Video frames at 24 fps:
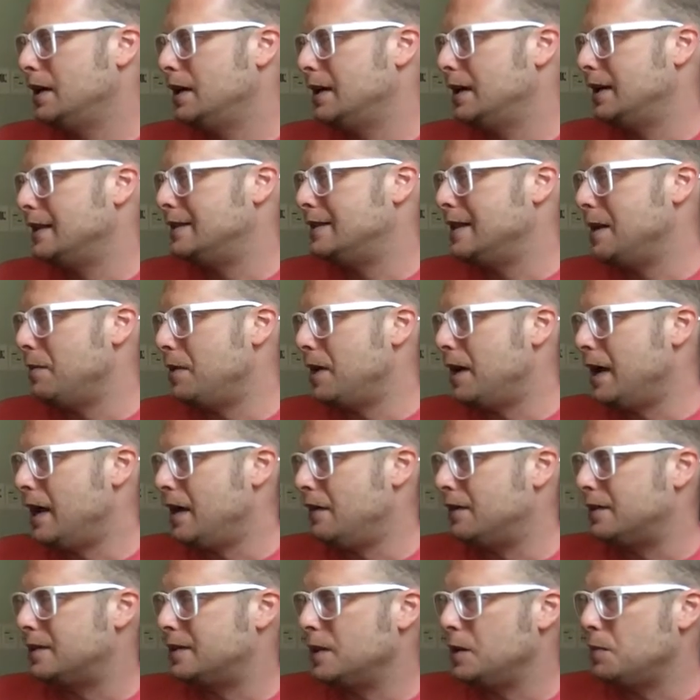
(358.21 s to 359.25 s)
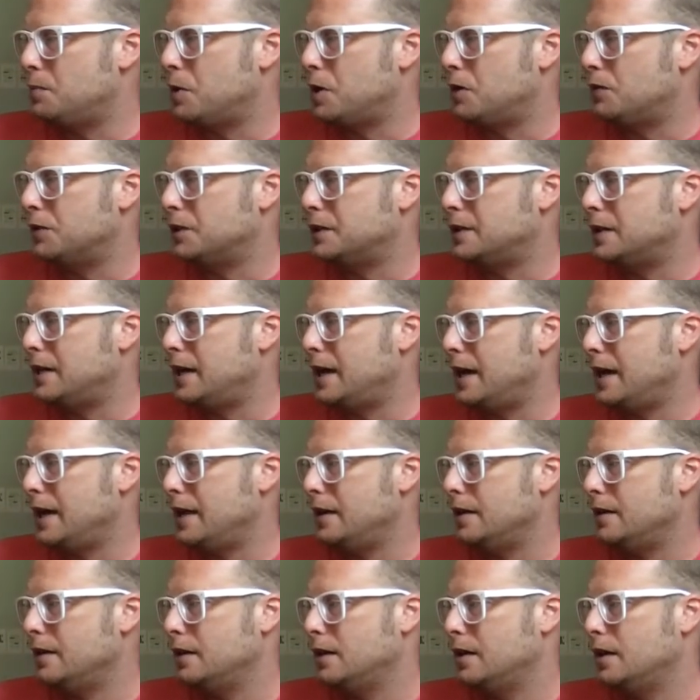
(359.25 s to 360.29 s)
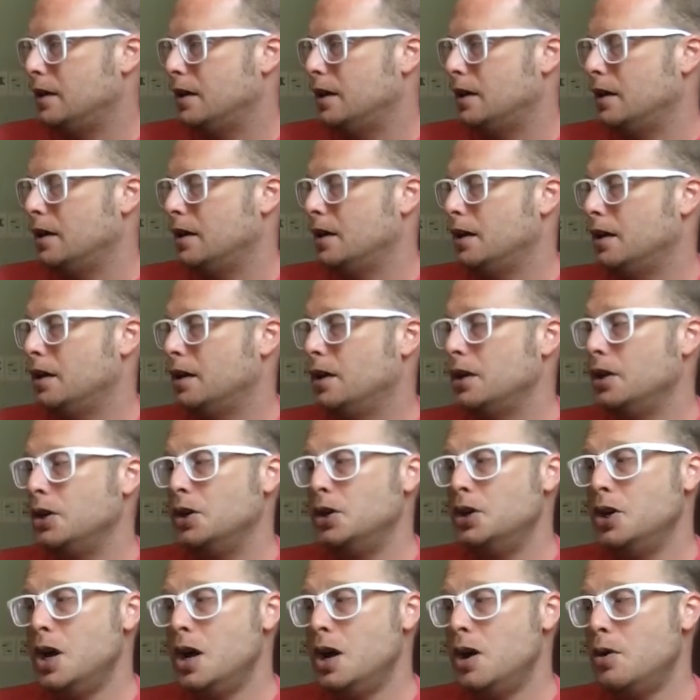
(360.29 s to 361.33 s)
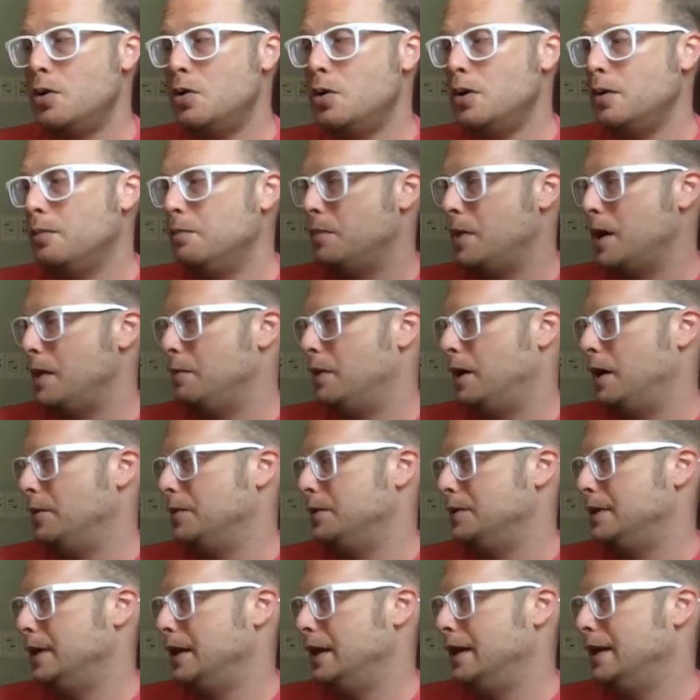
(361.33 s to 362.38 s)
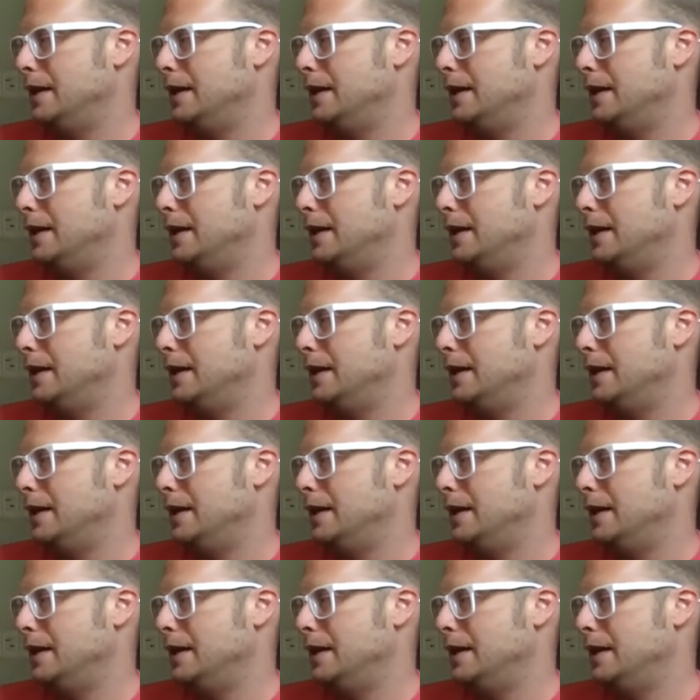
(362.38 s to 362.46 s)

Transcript: can Sam and I have a sleepover tonight? No, my mom said,